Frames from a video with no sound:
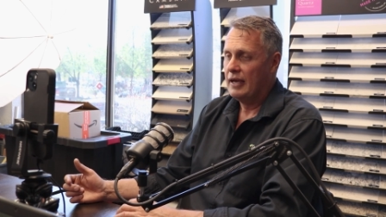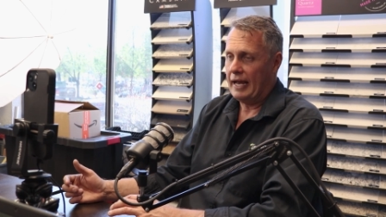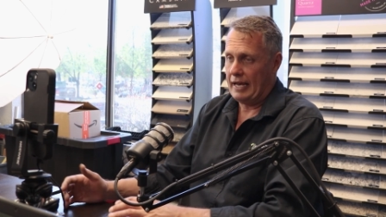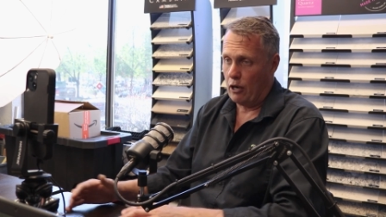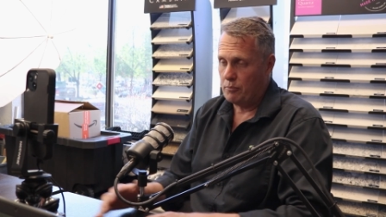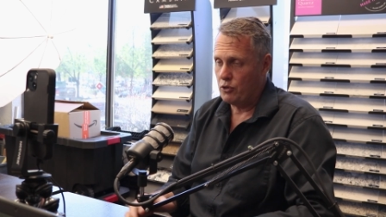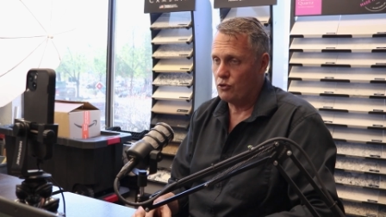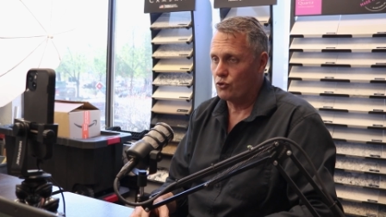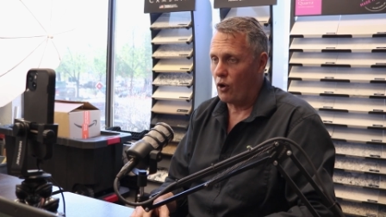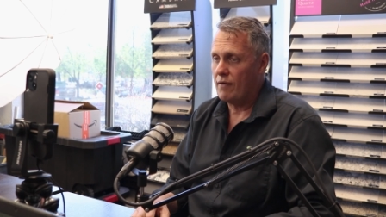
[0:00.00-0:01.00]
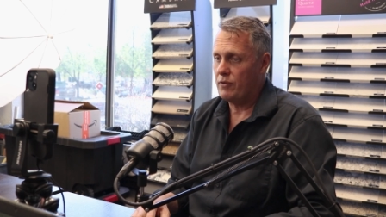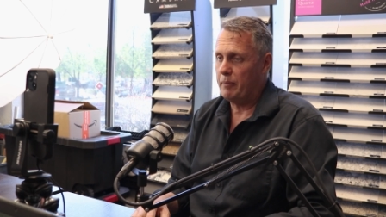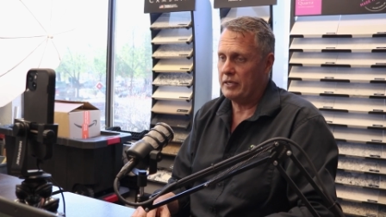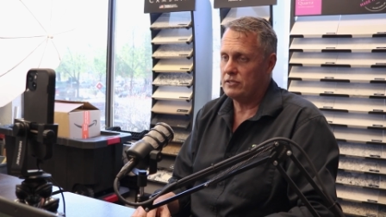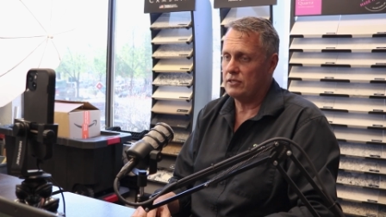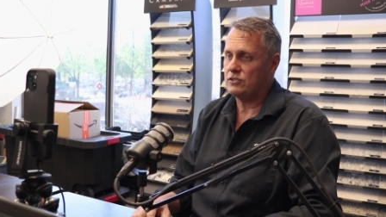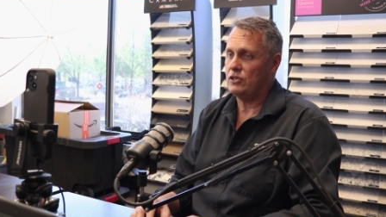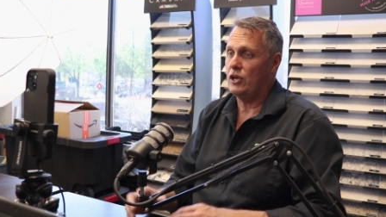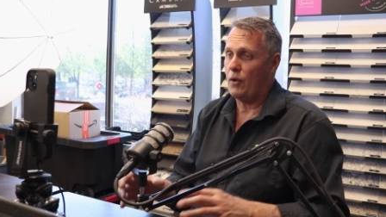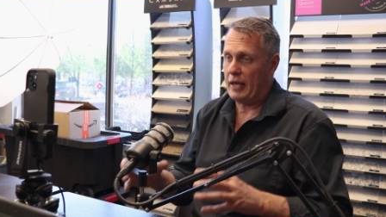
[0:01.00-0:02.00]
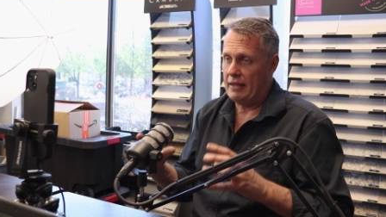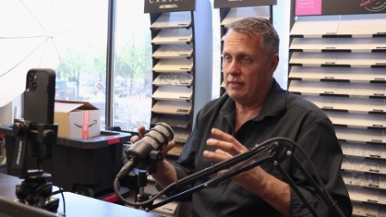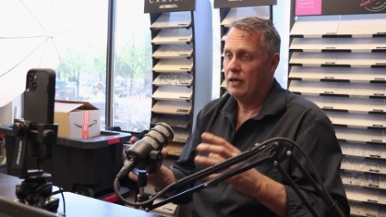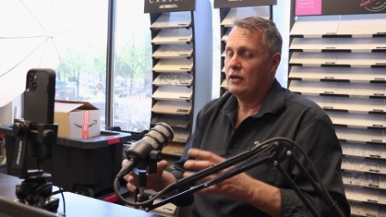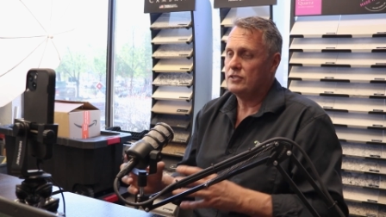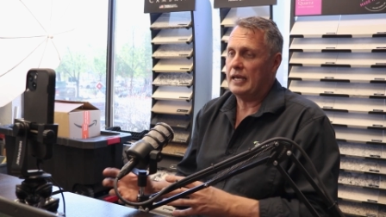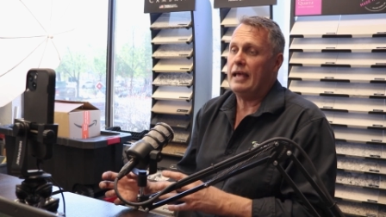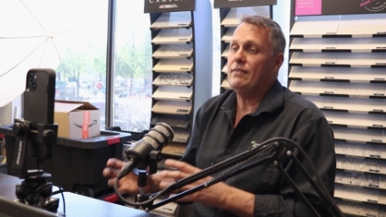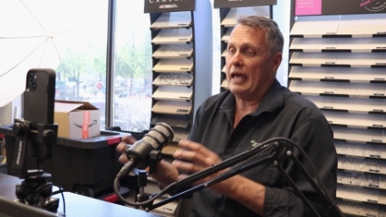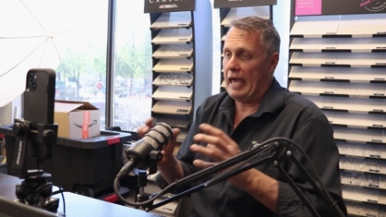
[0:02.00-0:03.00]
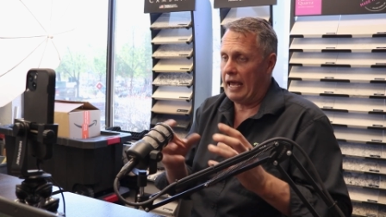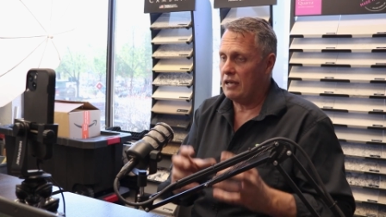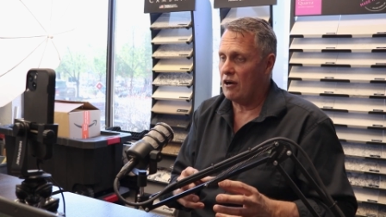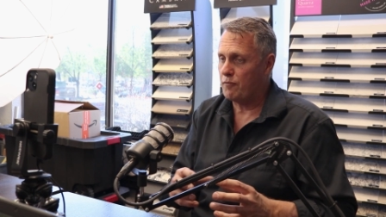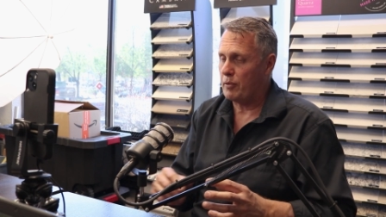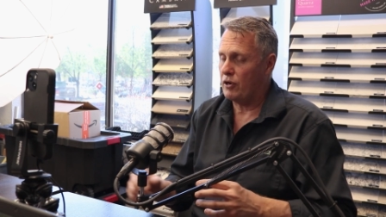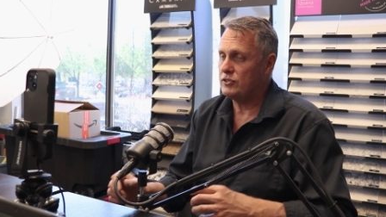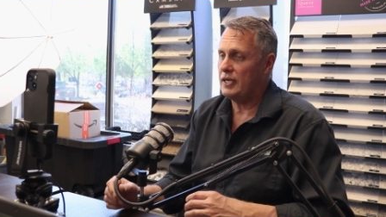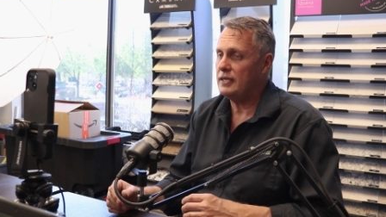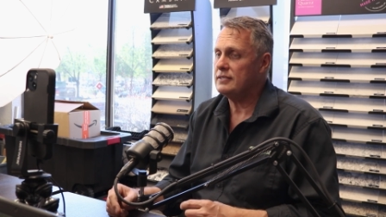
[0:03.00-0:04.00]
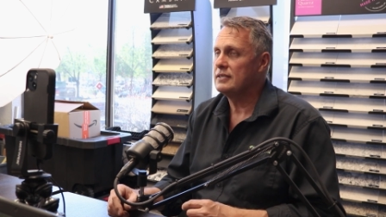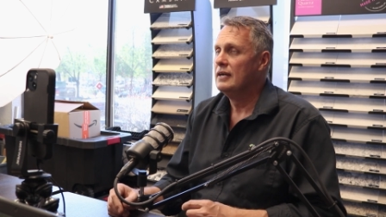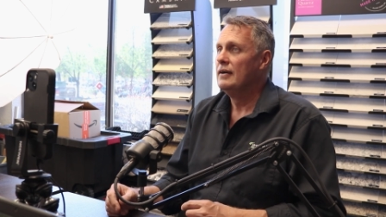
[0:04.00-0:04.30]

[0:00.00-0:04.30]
and help you drive the business you know in to in the handoff process